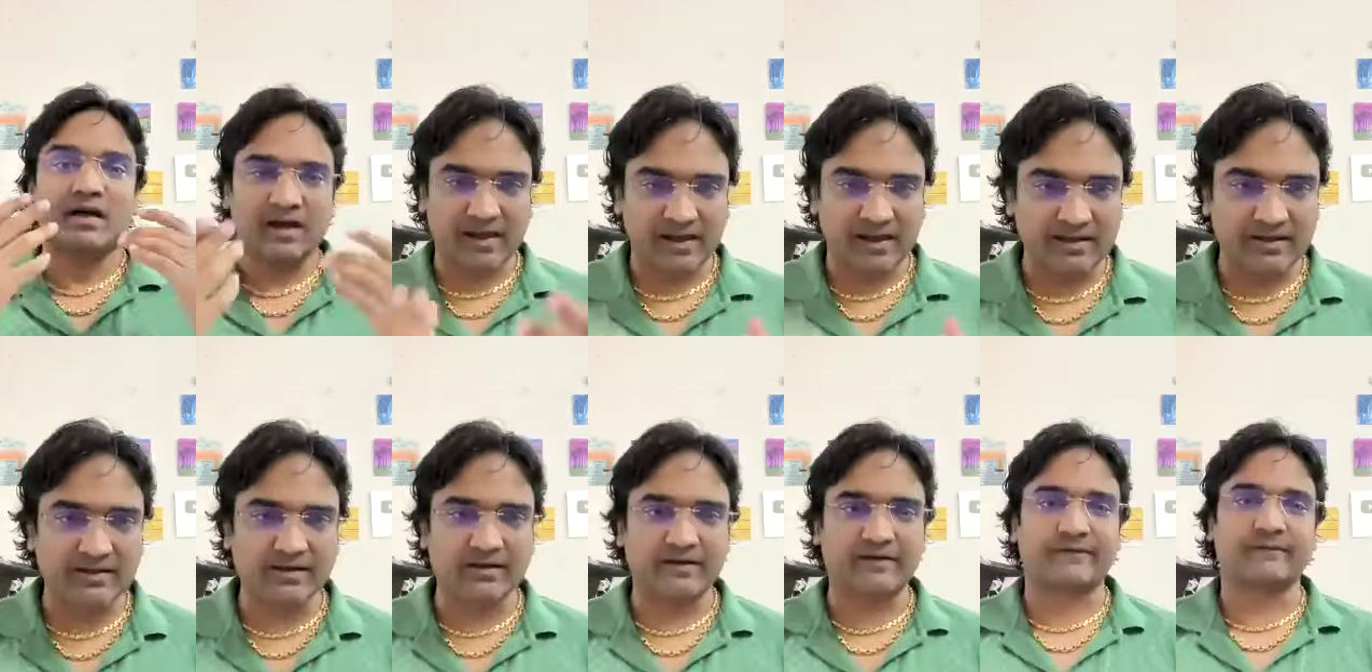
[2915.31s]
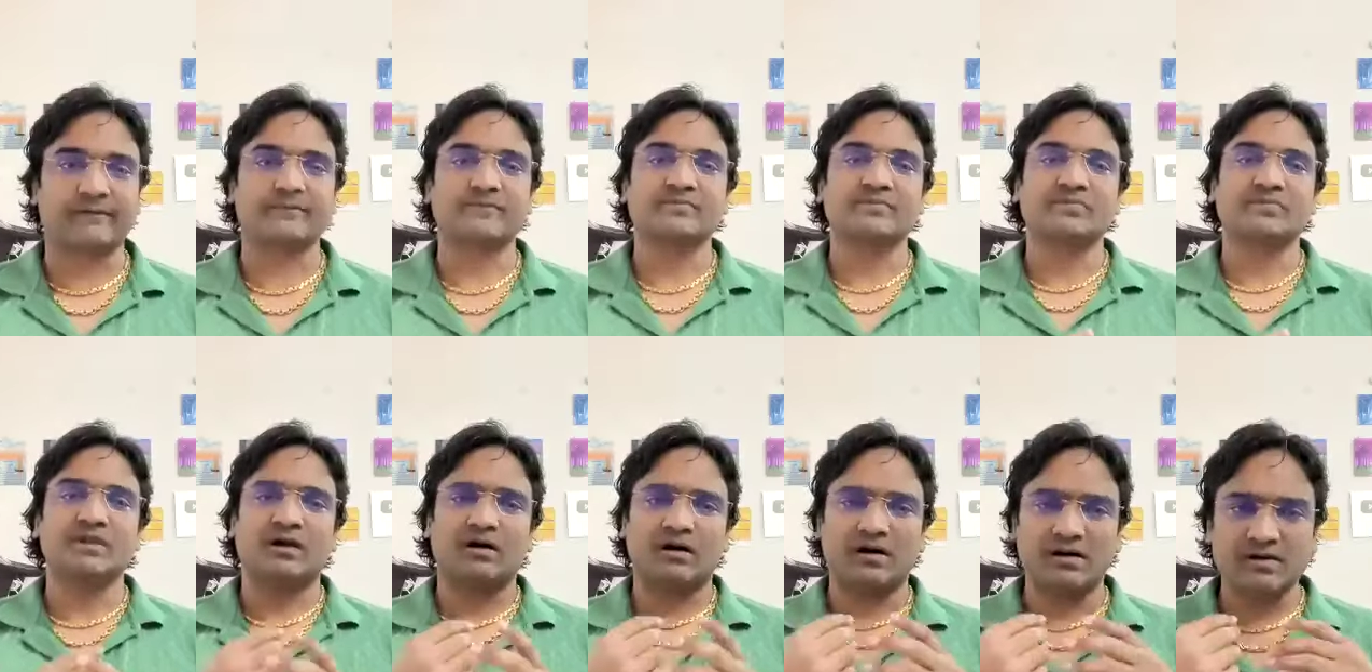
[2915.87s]
anger,
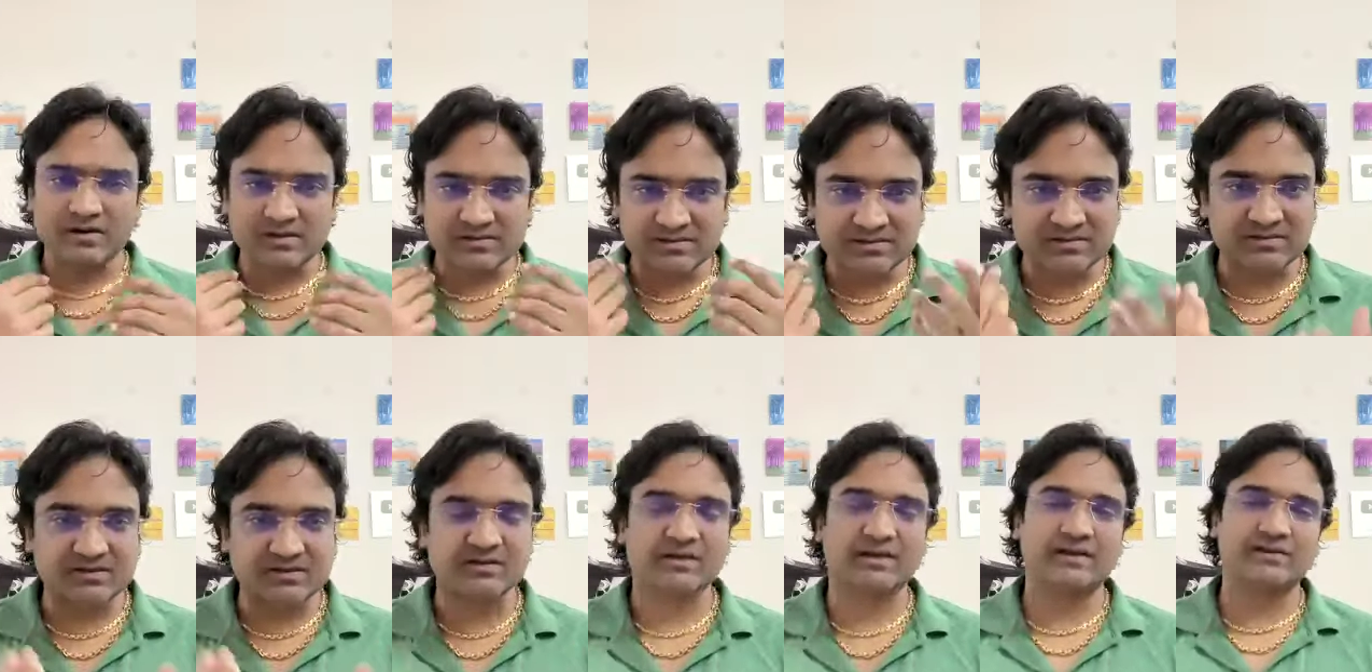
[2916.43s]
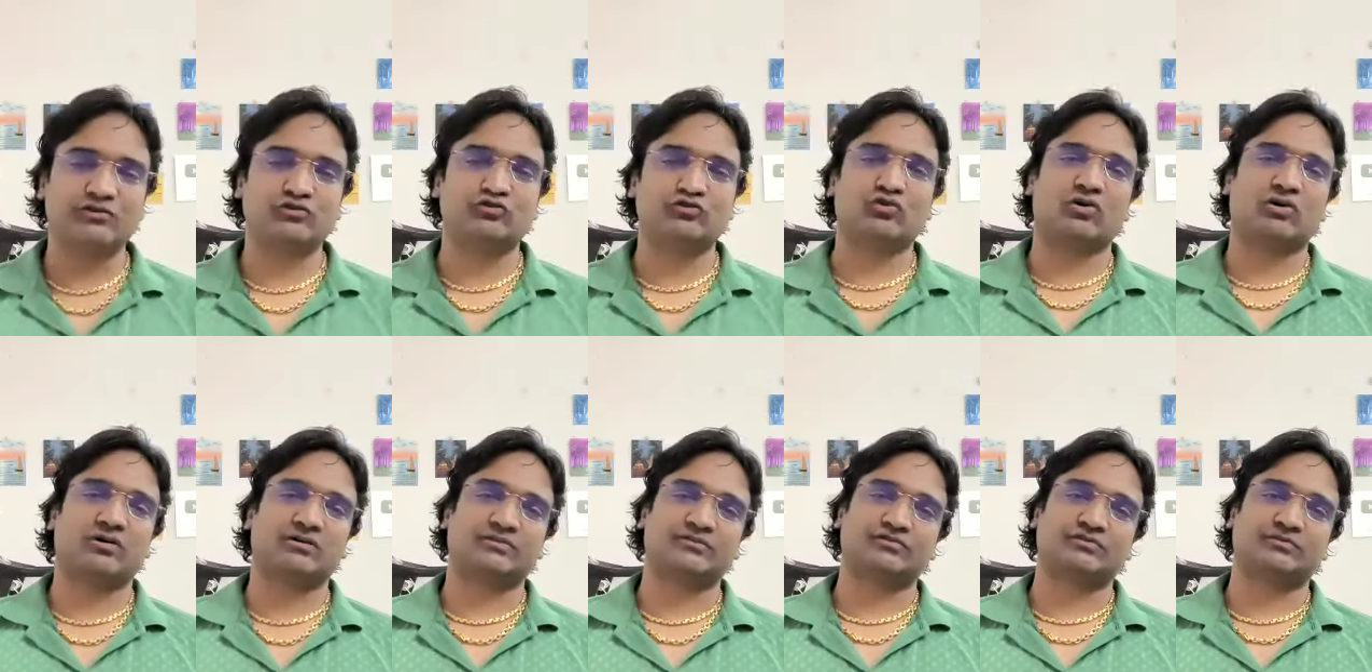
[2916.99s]
unnecessary negative
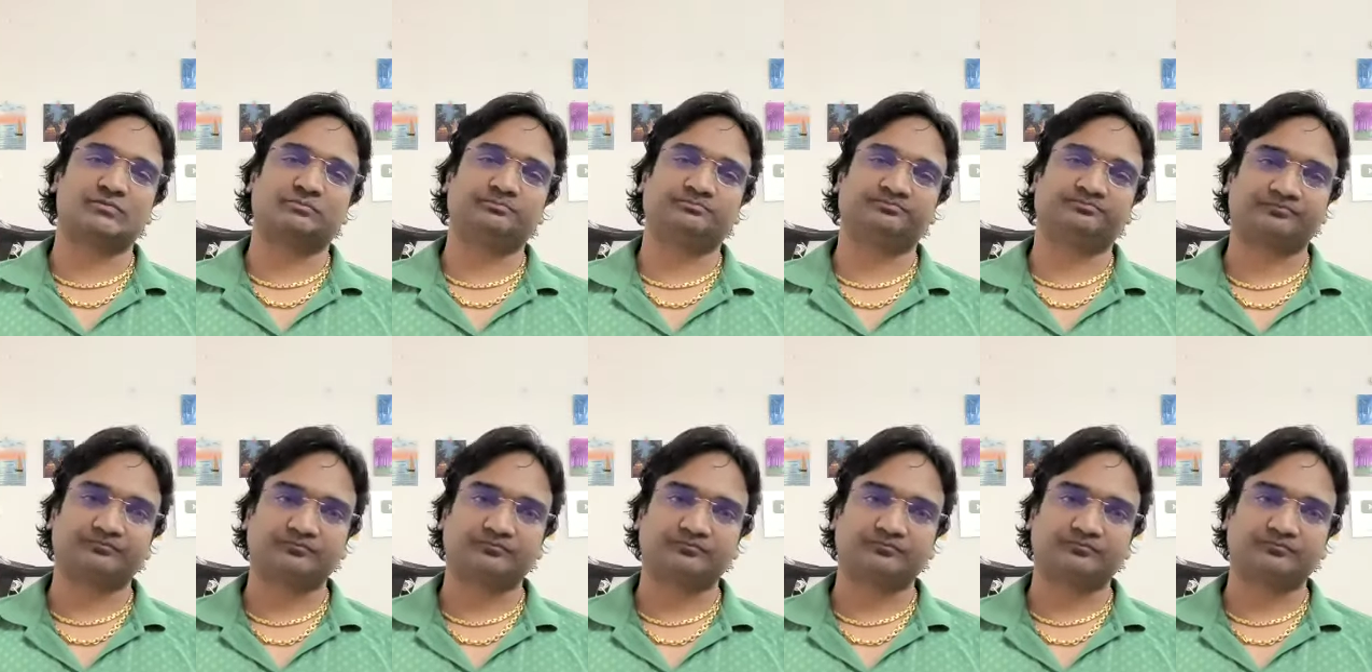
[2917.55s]
thoughts,